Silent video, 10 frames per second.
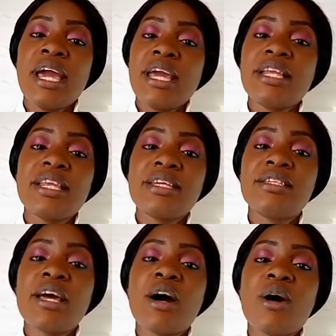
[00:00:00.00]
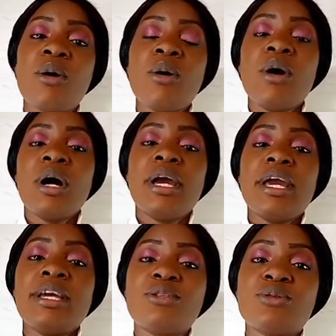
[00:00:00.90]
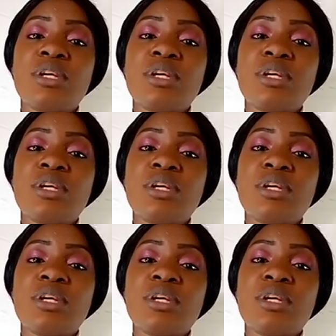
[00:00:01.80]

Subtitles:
In the cell, it